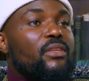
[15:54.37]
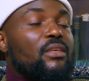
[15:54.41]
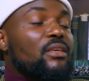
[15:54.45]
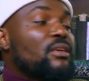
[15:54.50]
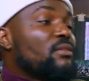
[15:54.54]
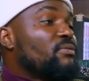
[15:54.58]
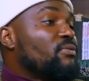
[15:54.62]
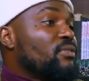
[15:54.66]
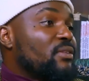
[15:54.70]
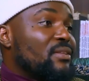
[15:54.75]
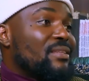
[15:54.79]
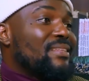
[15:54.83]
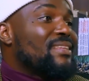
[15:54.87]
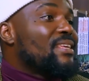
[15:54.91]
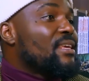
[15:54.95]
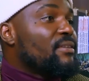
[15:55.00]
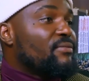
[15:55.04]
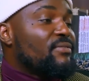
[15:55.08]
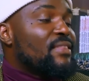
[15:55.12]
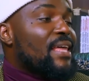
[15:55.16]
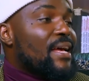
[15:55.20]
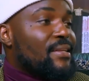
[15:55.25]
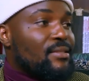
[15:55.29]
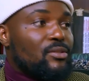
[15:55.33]

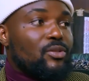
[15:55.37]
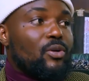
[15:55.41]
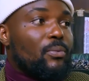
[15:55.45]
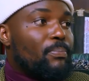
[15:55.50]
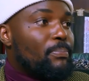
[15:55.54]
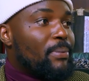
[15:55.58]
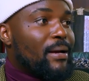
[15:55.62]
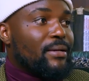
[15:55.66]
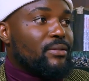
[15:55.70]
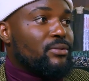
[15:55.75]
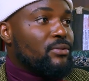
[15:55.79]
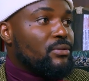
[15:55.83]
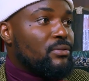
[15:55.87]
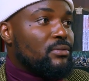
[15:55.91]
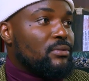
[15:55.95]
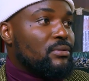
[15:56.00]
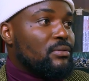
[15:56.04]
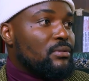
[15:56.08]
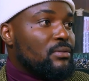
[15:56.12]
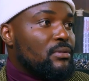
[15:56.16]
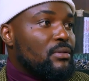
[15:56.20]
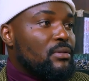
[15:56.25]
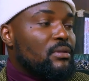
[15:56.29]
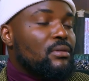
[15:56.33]
if that's your passion,
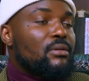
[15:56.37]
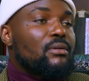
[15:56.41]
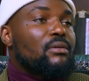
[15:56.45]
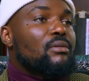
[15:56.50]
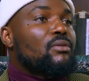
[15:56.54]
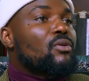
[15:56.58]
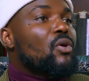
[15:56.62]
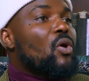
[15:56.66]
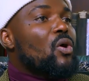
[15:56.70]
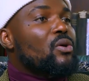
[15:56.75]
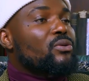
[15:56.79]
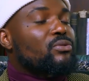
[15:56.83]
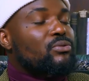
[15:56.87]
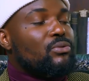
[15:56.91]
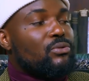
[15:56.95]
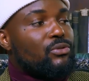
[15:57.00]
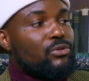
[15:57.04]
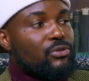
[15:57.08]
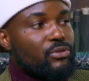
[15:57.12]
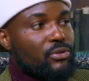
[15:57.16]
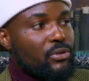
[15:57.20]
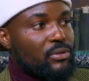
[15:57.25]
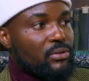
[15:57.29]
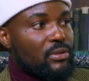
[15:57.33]
also
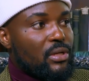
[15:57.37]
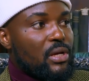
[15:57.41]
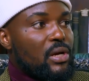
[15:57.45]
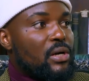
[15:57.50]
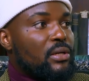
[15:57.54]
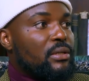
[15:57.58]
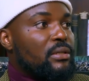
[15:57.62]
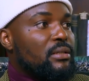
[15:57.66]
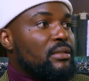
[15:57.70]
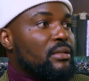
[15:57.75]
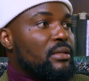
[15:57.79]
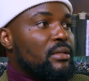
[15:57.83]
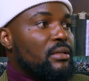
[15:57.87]
trust God.